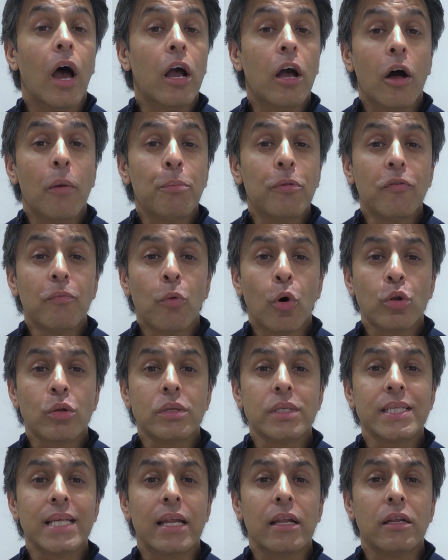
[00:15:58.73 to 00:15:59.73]
A couple of
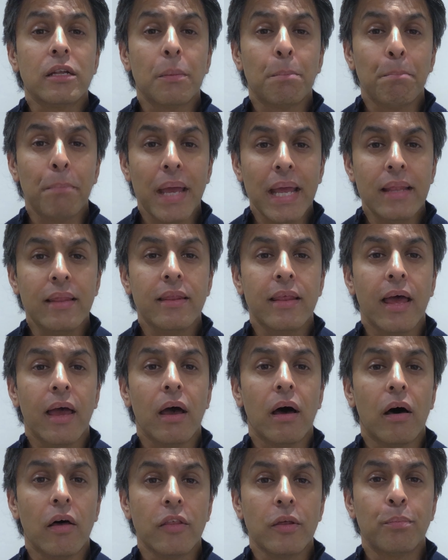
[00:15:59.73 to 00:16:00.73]
models that underpin their
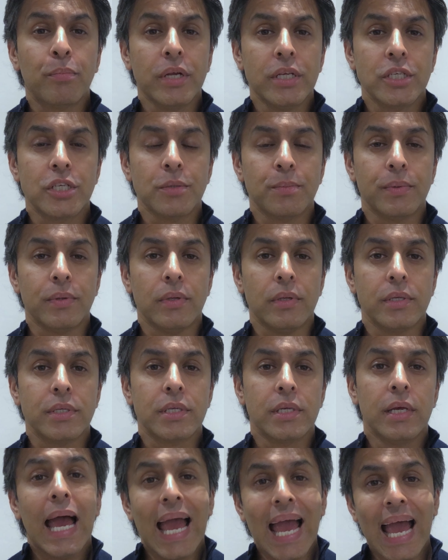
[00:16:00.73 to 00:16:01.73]
other principles
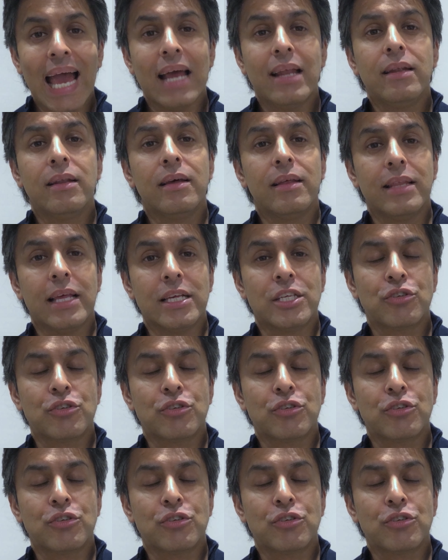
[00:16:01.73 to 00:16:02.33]
and their